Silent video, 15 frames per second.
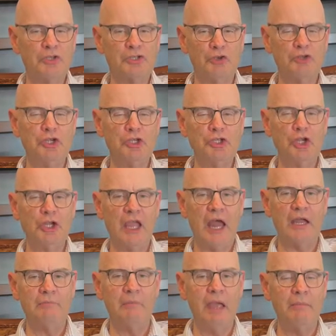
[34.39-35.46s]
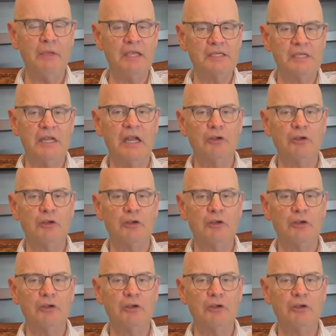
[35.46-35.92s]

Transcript: So just look at it maybe as an